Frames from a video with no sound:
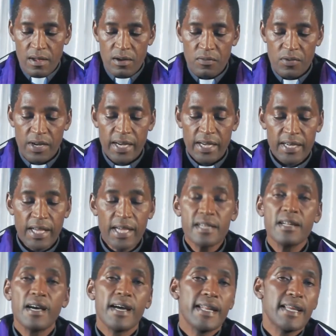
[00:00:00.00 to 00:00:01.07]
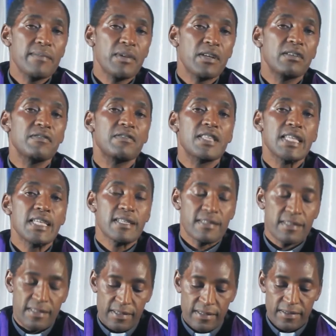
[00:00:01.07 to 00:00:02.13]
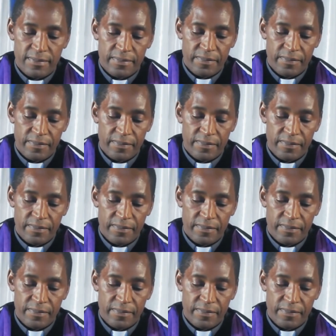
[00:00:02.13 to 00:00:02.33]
we can learn a number of things.